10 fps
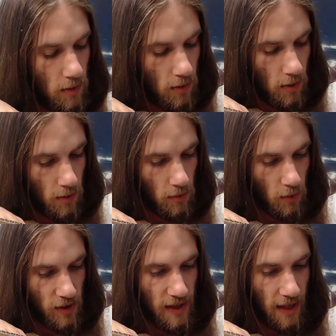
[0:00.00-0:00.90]
Oh,
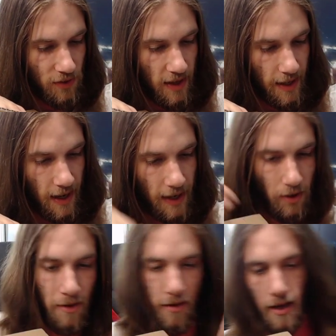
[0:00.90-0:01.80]
look at that thing. Hang
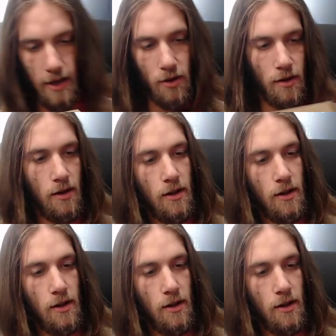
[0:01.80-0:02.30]
on, hang on.